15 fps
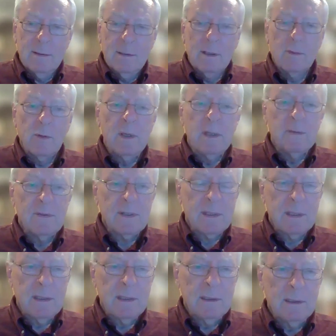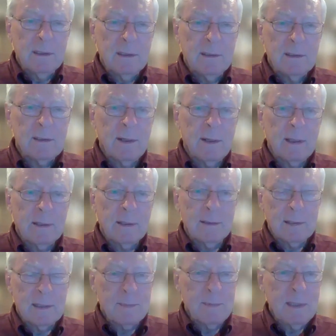degree of skill and strength
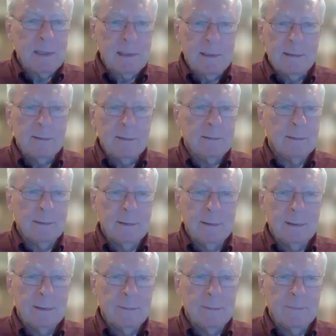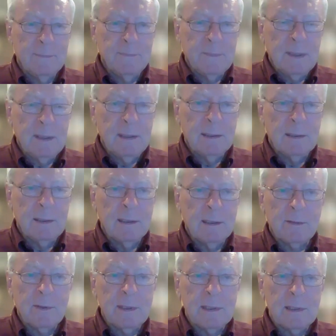and speed
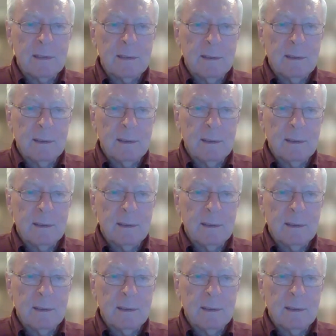increased,